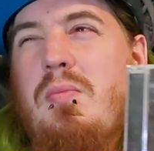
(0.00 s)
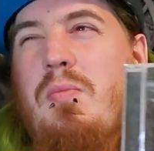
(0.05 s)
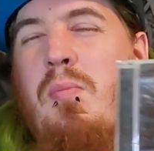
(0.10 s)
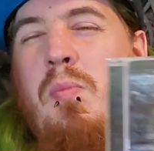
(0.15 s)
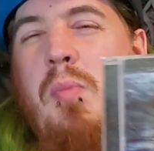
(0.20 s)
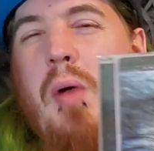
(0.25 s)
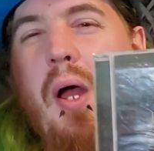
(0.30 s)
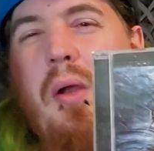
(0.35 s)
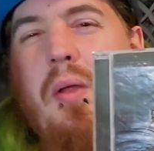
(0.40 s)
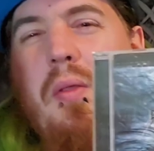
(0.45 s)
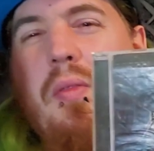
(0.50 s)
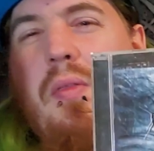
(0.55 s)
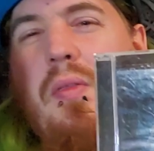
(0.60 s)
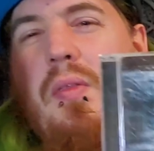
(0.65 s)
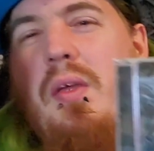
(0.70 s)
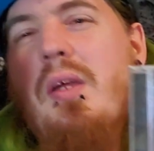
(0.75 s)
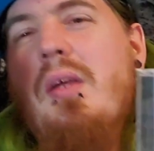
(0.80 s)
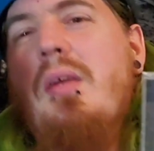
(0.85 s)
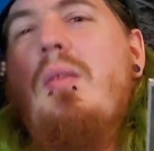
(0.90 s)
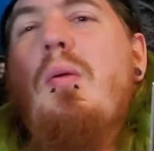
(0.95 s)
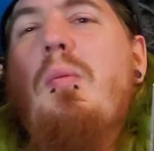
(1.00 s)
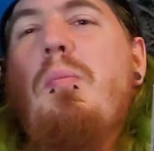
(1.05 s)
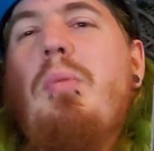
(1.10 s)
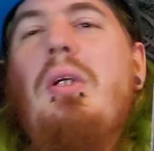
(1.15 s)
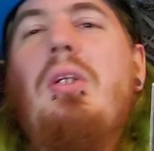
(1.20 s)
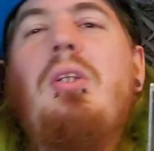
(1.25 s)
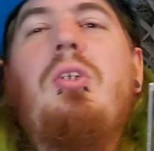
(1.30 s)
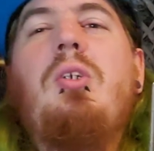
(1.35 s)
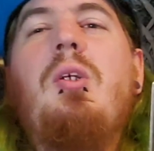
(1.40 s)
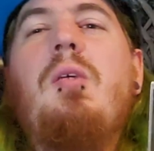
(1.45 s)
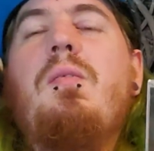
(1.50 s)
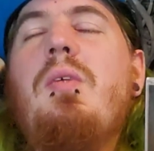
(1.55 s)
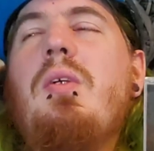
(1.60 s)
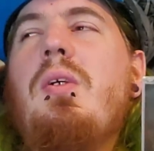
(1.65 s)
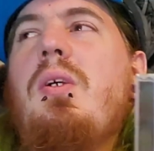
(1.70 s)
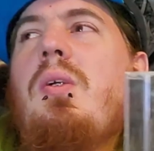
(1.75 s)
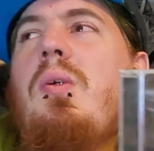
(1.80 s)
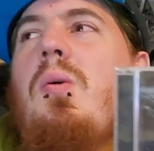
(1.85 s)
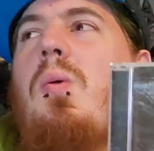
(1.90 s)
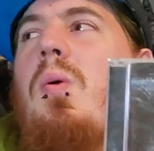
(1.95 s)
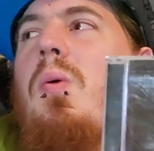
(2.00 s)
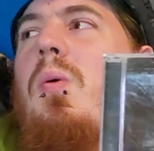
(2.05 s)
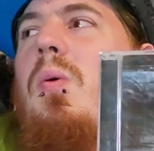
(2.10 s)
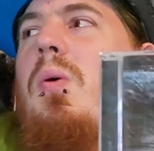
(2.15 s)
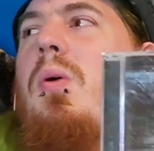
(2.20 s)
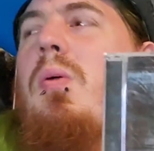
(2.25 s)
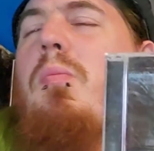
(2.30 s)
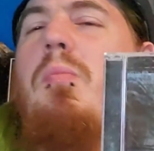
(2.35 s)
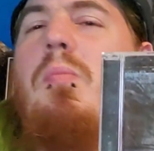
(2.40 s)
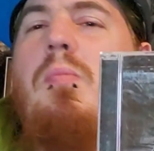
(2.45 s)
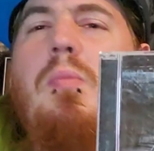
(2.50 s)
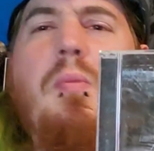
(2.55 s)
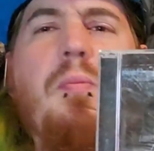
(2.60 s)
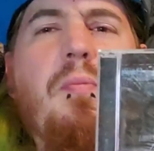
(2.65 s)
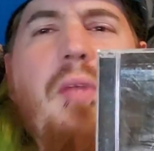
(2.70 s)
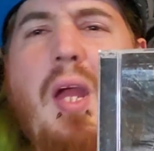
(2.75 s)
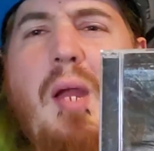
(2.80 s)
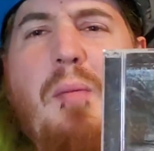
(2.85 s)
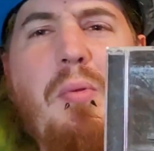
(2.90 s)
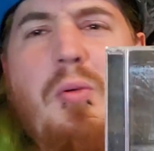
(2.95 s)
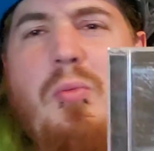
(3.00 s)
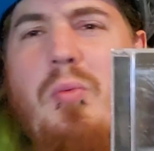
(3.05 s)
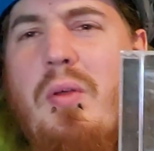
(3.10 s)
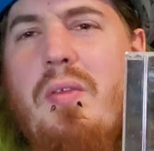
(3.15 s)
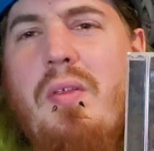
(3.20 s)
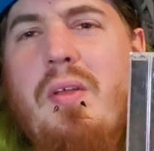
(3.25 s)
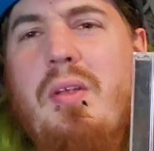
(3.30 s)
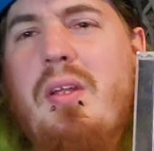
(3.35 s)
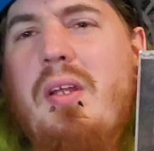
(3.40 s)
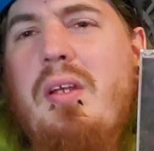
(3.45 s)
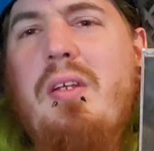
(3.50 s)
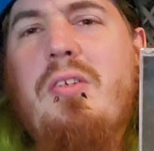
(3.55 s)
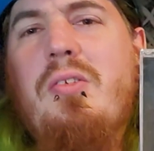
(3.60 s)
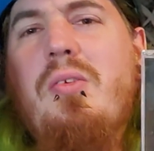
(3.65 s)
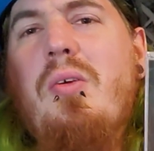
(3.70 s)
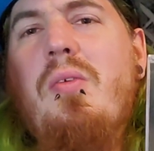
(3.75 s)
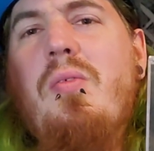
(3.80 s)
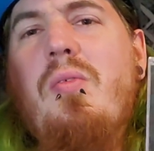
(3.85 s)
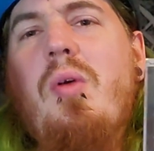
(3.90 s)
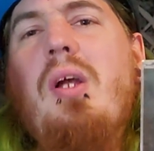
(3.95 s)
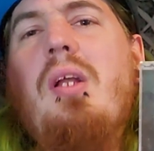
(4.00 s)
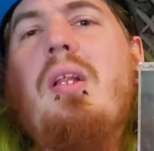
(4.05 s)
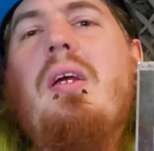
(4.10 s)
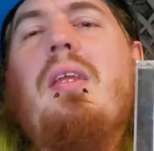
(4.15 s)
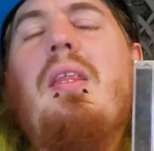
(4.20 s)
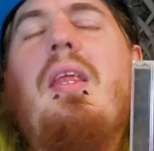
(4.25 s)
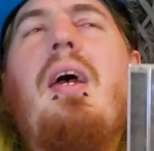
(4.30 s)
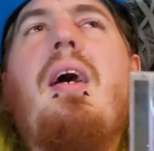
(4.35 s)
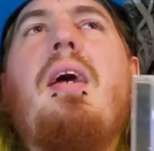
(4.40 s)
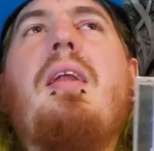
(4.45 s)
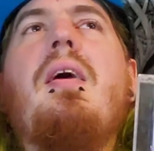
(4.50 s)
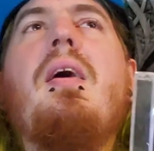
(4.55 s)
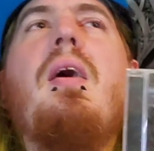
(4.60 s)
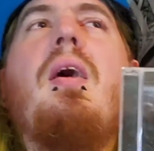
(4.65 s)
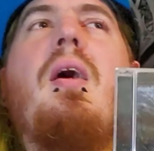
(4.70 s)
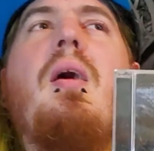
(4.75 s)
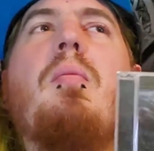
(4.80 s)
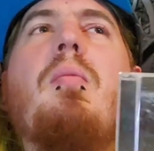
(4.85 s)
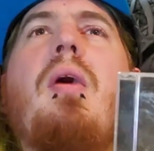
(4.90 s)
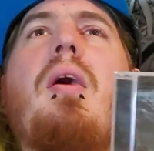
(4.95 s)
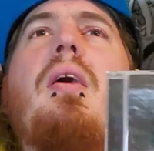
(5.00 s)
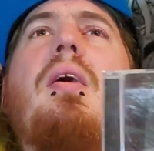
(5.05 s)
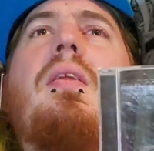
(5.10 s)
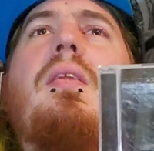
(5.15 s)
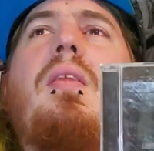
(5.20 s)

I don't think they're pitch shifted or tampered with in any sort of way like that, but